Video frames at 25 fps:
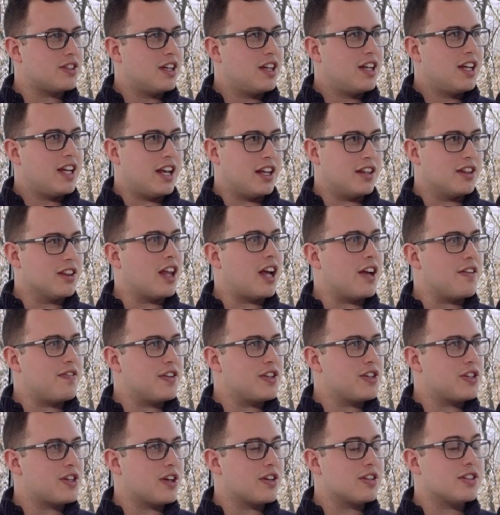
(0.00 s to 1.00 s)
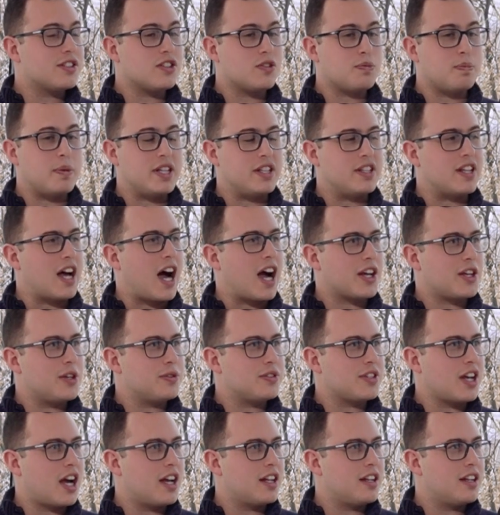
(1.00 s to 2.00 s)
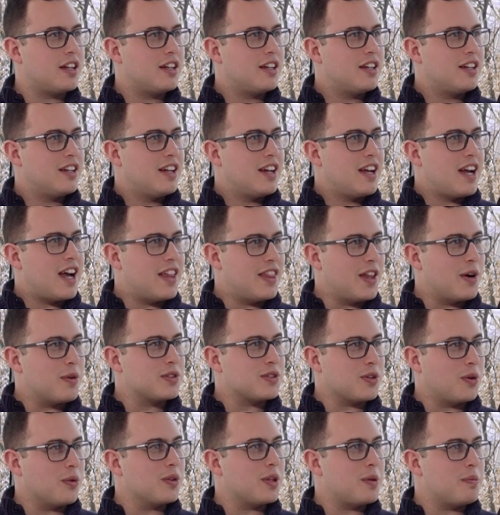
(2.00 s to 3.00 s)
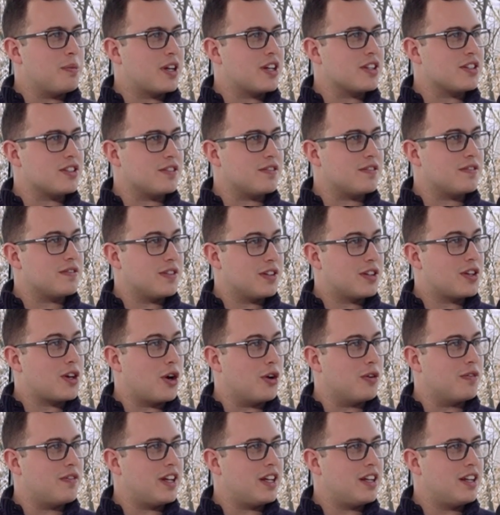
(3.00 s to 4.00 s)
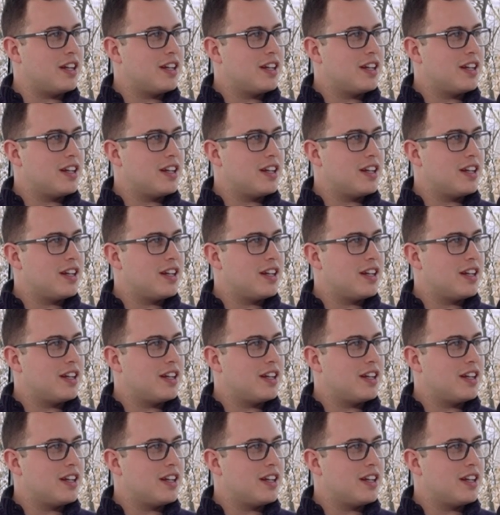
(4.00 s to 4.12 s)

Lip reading: in life insurance has been DocuSign. And that was only because of COVID.